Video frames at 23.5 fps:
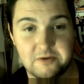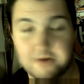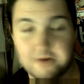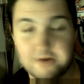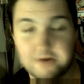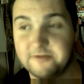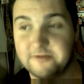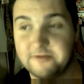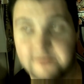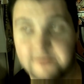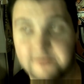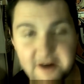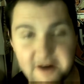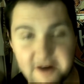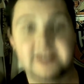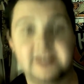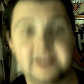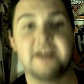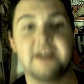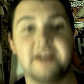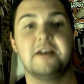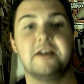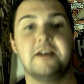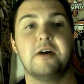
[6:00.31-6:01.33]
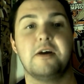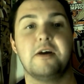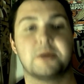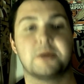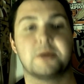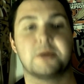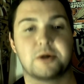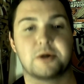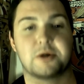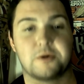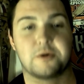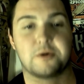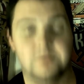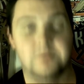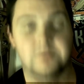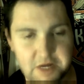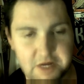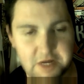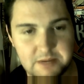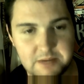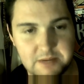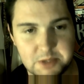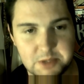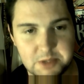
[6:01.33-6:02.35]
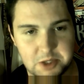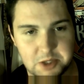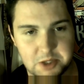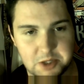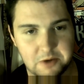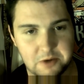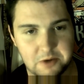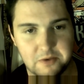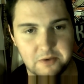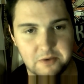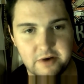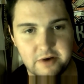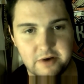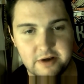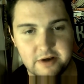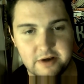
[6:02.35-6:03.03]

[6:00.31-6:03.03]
We fucking creamed you,